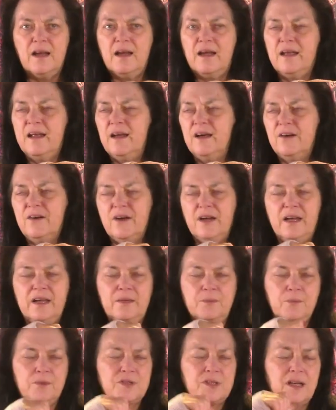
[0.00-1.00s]
You know,
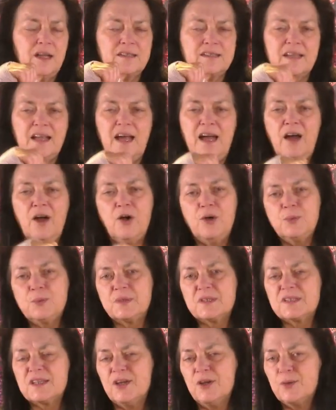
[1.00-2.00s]
and once again, like I said, I hope
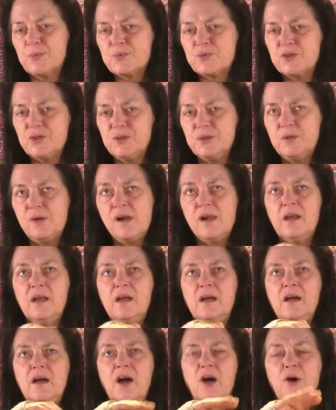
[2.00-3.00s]
this helps you.
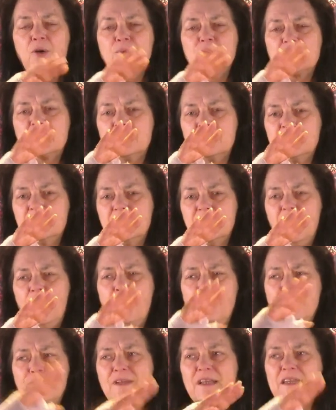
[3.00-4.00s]
Hopes,
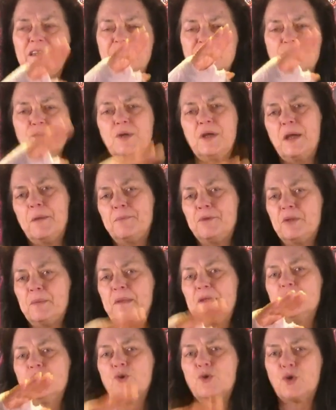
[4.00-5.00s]
hopefully this will help you to be
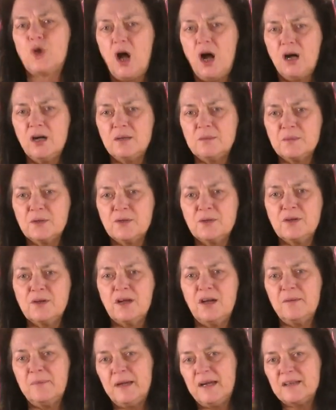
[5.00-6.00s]
a little calmer
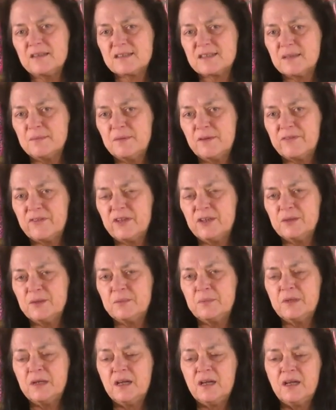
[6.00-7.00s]
about some of
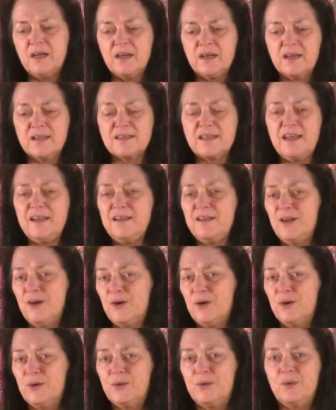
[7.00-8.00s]
them, because I
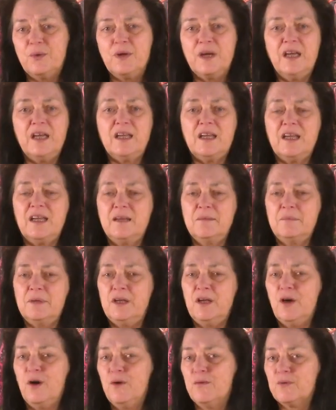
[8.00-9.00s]
know it can
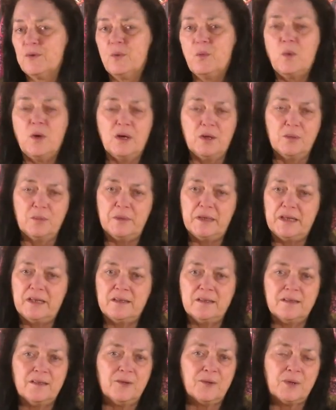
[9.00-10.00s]
be
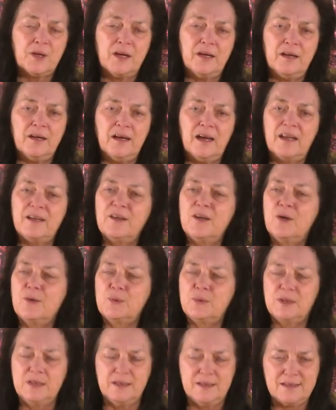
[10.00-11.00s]
overwhelming, okay? I
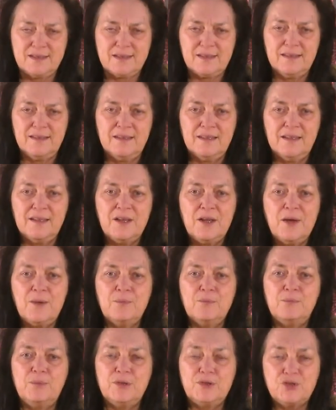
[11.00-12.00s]
know this.
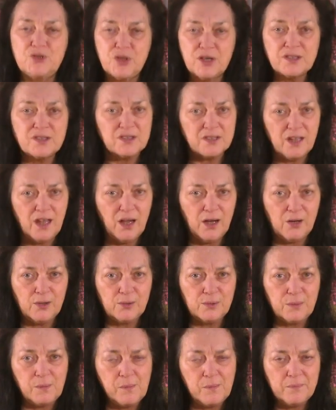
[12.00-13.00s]
But just
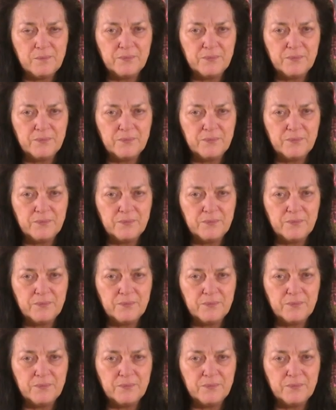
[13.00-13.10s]
know